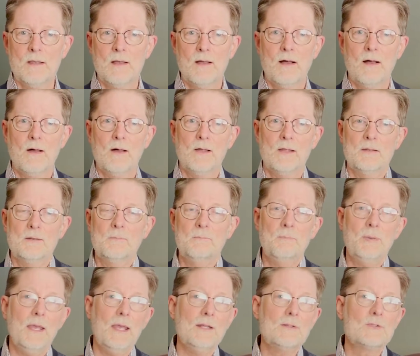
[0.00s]
On
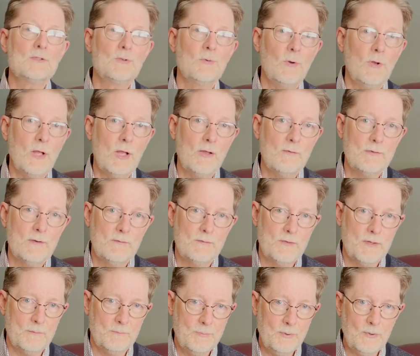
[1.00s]
page 12 of
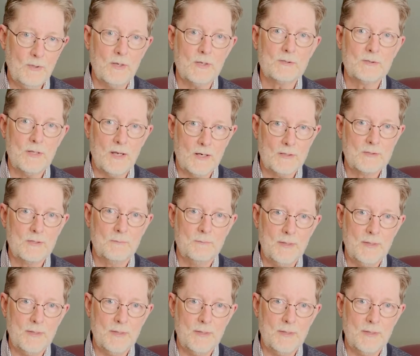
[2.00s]
the book, Dr.